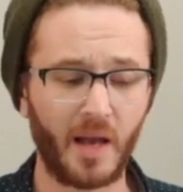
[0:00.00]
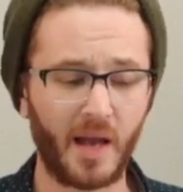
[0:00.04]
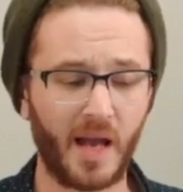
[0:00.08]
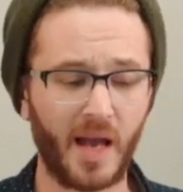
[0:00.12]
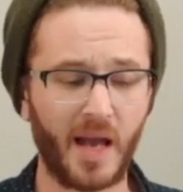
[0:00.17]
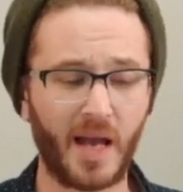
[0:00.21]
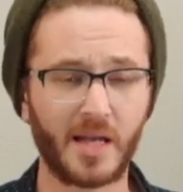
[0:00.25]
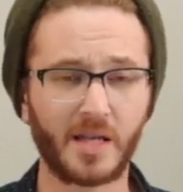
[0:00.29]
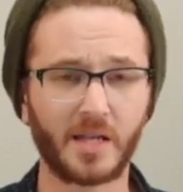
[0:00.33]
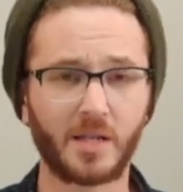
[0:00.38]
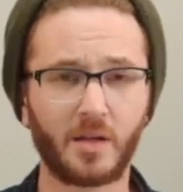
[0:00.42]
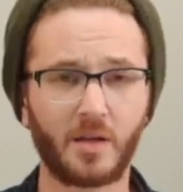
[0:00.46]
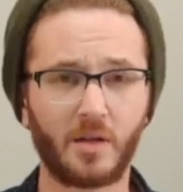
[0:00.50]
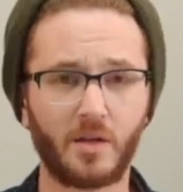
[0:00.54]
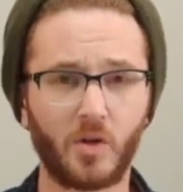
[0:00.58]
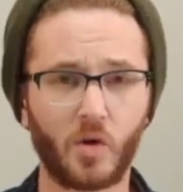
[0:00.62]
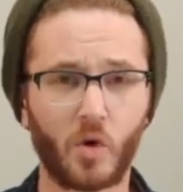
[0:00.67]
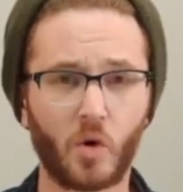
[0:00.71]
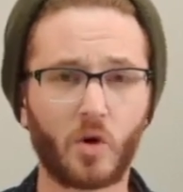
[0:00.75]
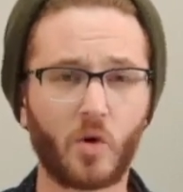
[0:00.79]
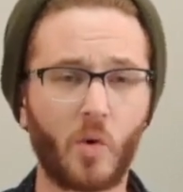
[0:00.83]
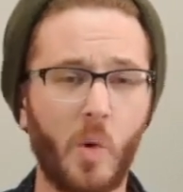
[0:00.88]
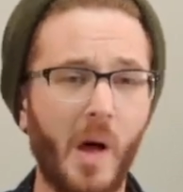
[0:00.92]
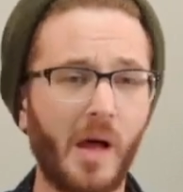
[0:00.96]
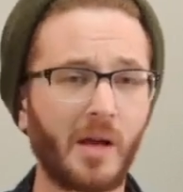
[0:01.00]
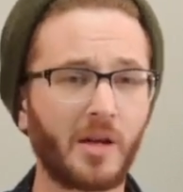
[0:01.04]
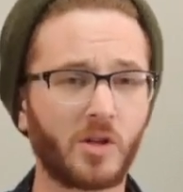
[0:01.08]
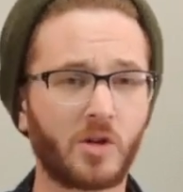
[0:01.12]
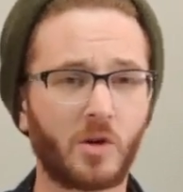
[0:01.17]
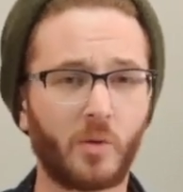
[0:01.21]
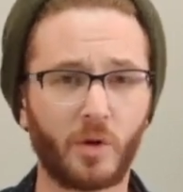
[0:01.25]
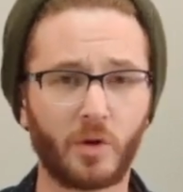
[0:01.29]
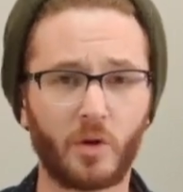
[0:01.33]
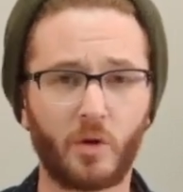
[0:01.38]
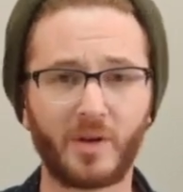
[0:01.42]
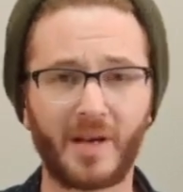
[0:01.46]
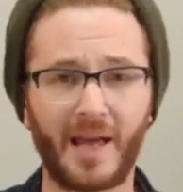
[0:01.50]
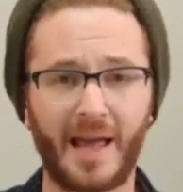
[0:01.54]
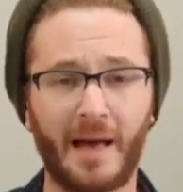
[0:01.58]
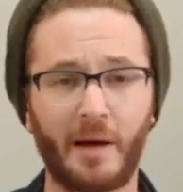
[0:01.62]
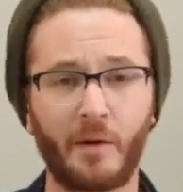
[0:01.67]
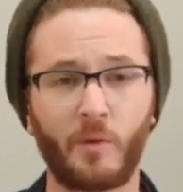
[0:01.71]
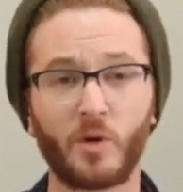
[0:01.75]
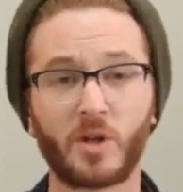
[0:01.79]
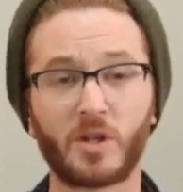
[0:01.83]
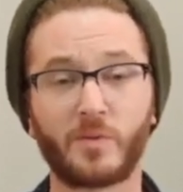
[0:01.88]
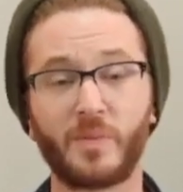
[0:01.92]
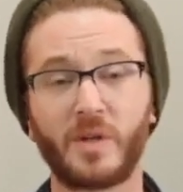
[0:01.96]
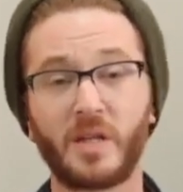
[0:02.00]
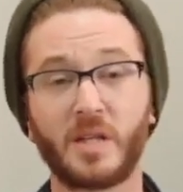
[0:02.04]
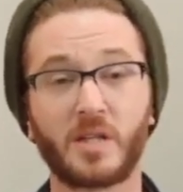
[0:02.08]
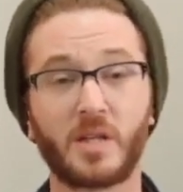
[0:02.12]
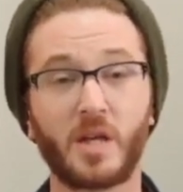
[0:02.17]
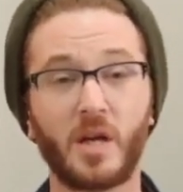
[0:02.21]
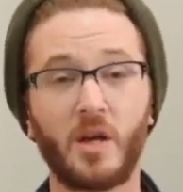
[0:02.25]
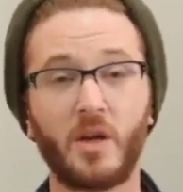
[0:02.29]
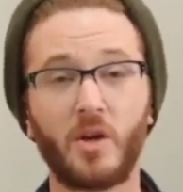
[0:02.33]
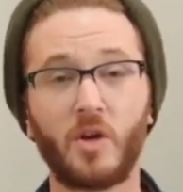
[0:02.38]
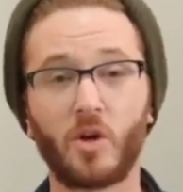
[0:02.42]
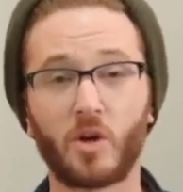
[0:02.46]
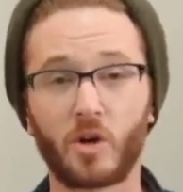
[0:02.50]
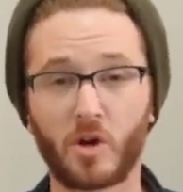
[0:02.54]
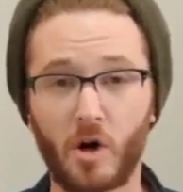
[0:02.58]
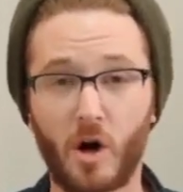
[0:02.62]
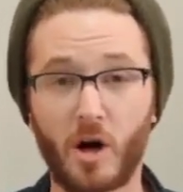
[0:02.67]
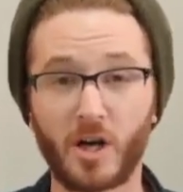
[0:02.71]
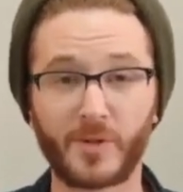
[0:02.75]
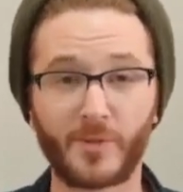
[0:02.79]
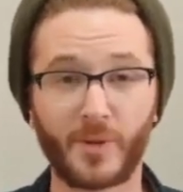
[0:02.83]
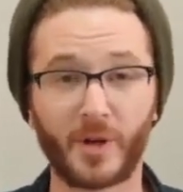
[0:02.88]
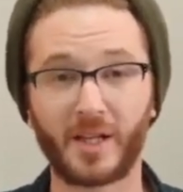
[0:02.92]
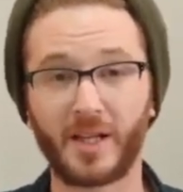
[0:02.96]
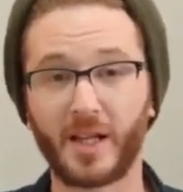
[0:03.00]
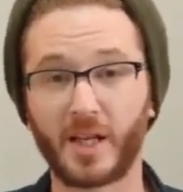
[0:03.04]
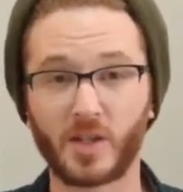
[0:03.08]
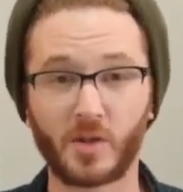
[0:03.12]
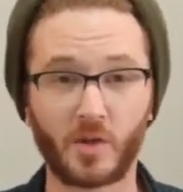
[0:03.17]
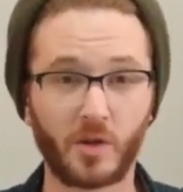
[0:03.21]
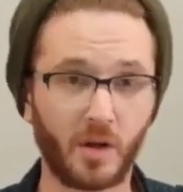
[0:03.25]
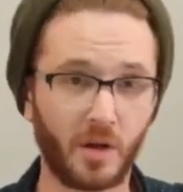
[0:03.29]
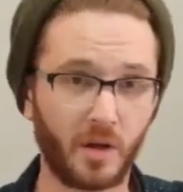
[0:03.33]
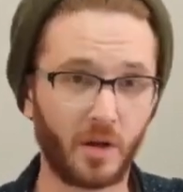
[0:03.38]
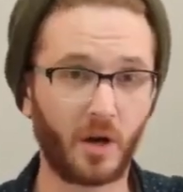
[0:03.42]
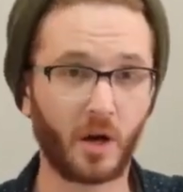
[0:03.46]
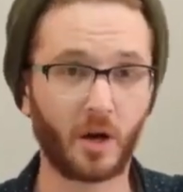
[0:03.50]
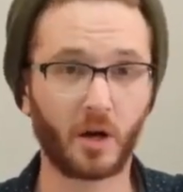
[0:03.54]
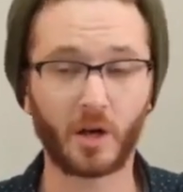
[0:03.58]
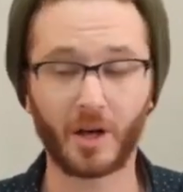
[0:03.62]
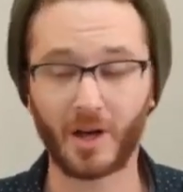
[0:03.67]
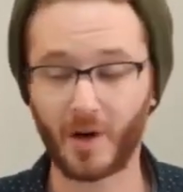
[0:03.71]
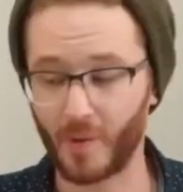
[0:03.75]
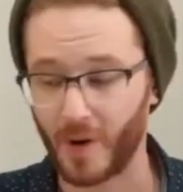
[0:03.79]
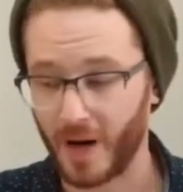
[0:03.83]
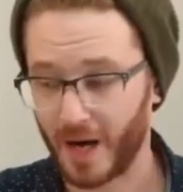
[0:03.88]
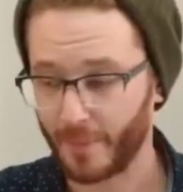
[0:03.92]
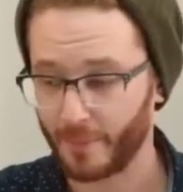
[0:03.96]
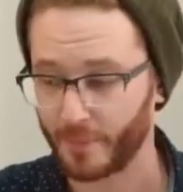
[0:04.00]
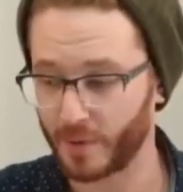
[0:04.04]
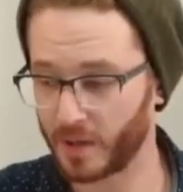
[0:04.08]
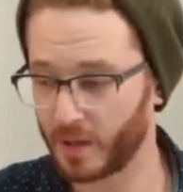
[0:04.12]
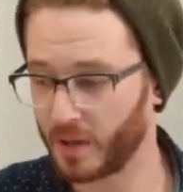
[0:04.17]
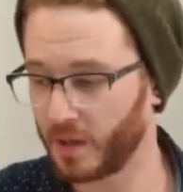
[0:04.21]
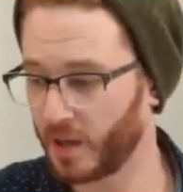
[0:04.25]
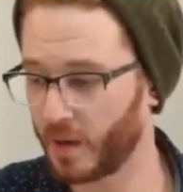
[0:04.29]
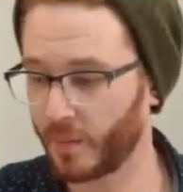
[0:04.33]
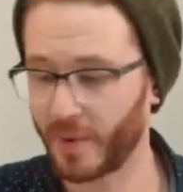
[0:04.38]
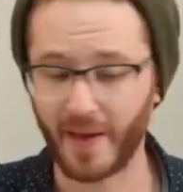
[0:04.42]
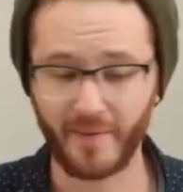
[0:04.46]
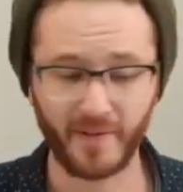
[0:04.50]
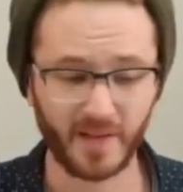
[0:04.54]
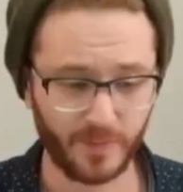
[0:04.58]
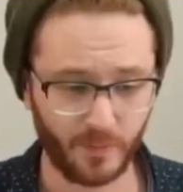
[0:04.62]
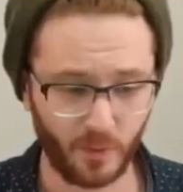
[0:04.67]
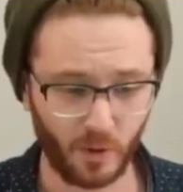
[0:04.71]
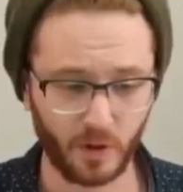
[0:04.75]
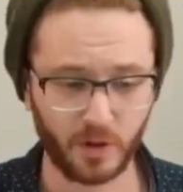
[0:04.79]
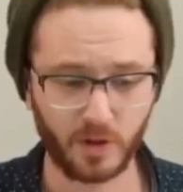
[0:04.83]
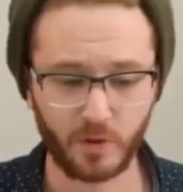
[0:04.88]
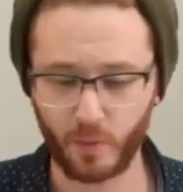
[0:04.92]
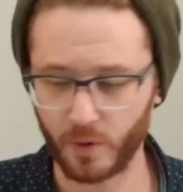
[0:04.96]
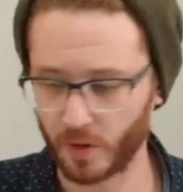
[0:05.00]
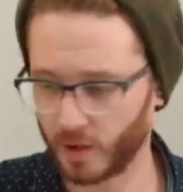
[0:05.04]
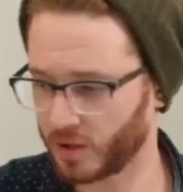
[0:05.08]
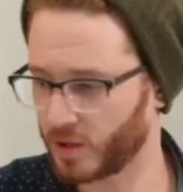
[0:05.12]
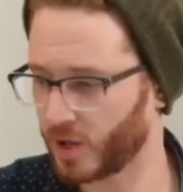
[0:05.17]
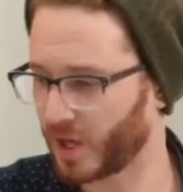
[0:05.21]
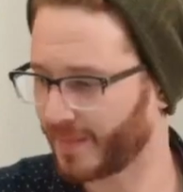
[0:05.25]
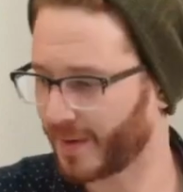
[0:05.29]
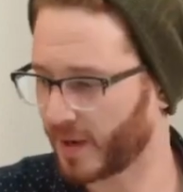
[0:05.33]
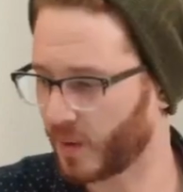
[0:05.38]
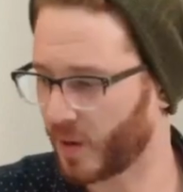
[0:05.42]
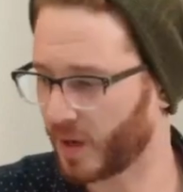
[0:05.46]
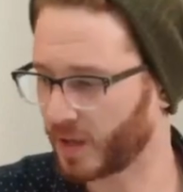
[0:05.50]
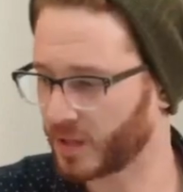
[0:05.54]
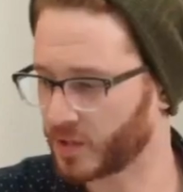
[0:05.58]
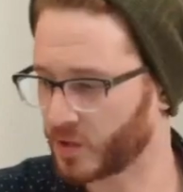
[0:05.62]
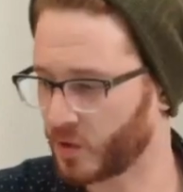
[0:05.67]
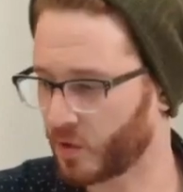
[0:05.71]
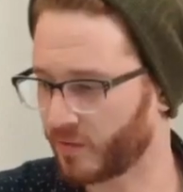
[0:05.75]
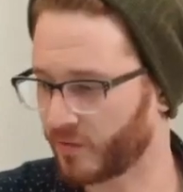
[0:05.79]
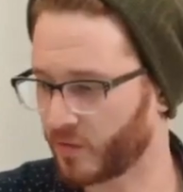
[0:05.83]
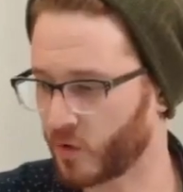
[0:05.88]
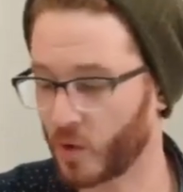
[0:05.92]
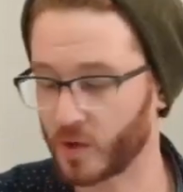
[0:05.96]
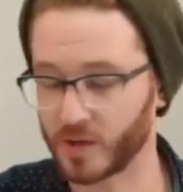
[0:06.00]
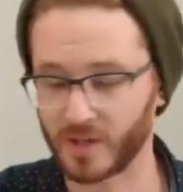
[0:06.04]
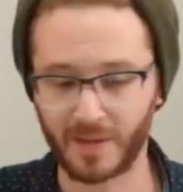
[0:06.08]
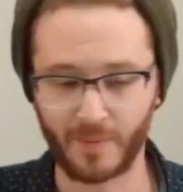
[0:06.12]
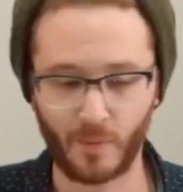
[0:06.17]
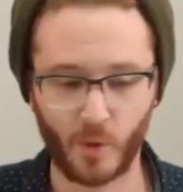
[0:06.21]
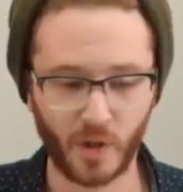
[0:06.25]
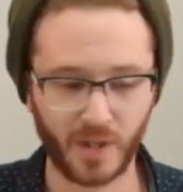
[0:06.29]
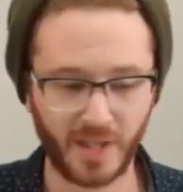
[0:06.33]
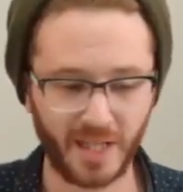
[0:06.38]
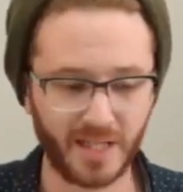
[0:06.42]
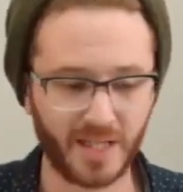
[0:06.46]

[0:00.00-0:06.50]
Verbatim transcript: And your quality score will go down, which means your cost per clicks are gonna go up. We haven't spoke, we're going to talk about quality score, of course, in more